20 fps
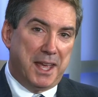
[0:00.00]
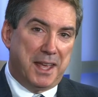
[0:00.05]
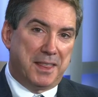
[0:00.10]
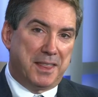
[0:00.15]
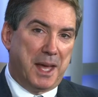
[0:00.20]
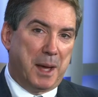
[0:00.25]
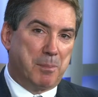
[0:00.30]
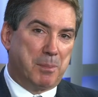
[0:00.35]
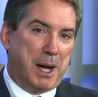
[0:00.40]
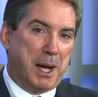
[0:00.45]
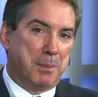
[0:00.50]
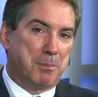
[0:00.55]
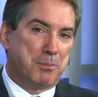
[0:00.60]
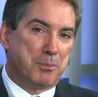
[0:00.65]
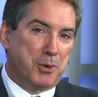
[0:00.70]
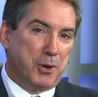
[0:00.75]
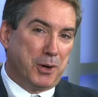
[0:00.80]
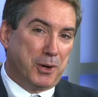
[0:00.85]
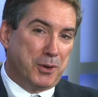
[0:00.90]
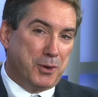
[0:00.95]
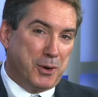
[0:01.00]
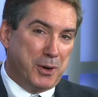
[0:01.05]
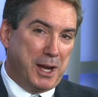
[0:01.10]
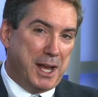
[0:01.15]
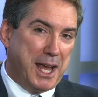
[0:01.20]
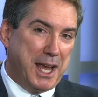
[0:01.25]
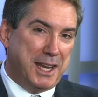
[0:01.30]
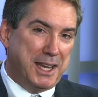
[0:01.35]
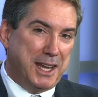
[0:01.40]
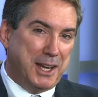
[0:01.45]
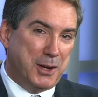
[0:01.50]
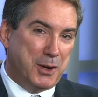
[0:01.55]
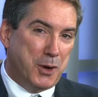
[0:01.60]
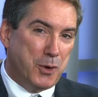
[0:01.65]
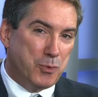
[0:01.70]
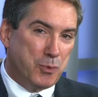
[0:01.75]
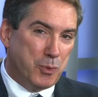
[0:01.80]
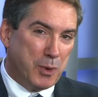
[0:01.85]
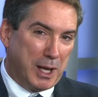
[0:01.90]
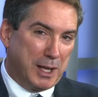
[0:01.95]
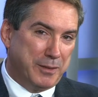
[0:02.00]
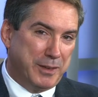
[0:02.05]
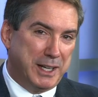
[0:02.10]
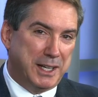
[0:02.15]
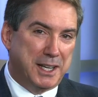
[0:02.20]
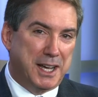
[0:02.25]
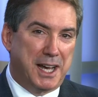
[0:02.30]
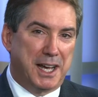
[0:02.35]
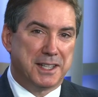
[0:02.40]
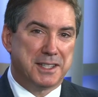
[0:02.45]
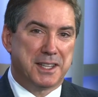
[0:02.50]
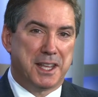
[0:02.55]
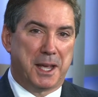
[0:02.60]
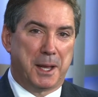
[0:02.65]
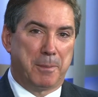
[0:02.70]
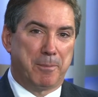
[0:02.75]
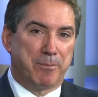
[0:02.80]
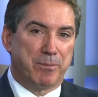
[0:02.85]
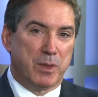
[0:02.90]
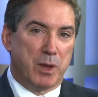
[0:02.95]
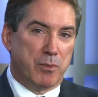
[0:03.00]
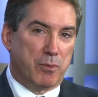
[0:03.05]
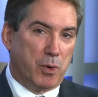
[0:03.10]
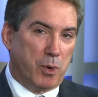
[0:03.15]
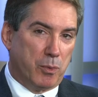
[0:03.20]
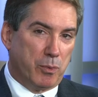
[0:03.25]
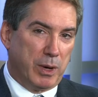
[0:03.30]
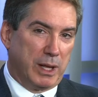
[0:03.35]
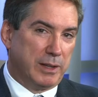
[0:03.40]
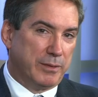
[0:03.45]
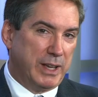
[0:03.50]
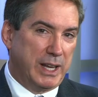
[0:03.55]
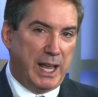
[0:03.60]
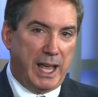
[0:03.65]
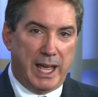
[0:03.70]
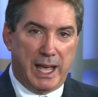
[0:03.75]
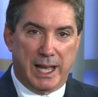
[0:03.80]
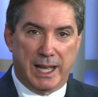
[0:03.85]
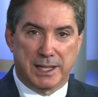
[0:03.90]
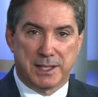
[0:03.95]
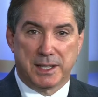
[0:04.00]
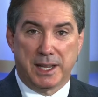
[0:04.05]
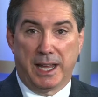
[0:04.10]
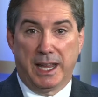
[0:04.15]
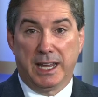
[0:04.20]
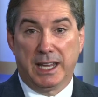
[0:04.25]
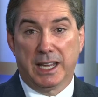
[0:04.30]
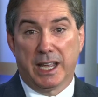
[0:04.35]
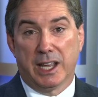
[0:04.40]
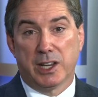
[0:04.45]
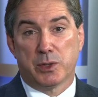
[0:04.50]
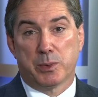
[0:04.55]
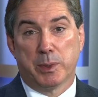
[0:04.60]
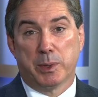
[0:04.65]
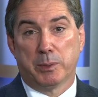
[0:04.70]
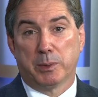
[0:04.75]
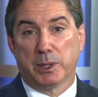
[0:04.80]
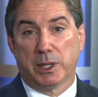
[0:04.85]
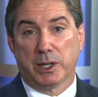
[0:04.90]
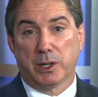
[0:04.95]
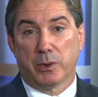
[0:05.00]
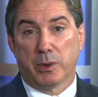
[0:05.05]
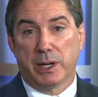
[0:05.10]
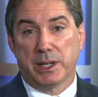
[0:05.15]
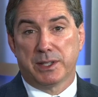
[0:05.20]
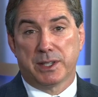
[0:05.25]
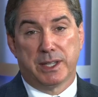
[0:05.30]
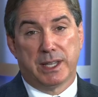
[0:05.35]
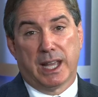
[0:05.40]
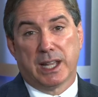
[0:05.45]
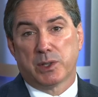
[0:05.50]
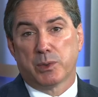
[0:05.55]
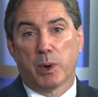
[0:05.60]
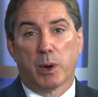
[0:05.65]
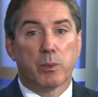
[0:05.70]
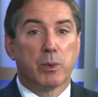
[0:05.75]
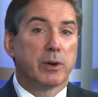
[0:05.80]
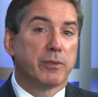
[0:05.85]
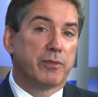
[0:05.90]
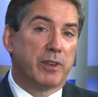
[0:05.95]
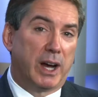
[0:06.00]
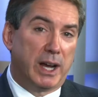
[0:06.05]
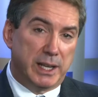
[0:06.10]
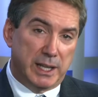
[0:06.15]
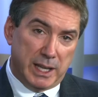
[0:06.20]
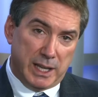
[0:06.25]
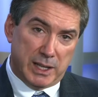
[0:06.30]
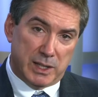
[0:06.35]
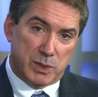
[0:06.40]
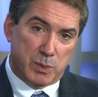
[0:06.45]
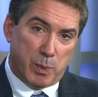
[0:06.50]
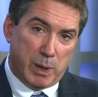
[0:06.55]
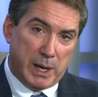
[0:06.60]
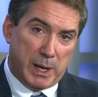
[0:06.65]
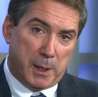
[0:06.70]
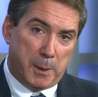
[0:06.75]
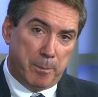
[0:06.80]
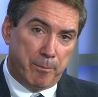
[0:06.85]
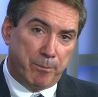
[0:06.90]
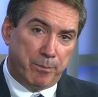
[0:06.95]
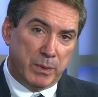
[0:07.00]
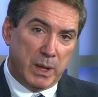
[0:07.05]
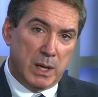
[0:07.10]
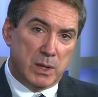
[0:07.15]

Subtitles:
that by creating relevant content for relevant ads, engagement will increase, and that's what we're finding as well.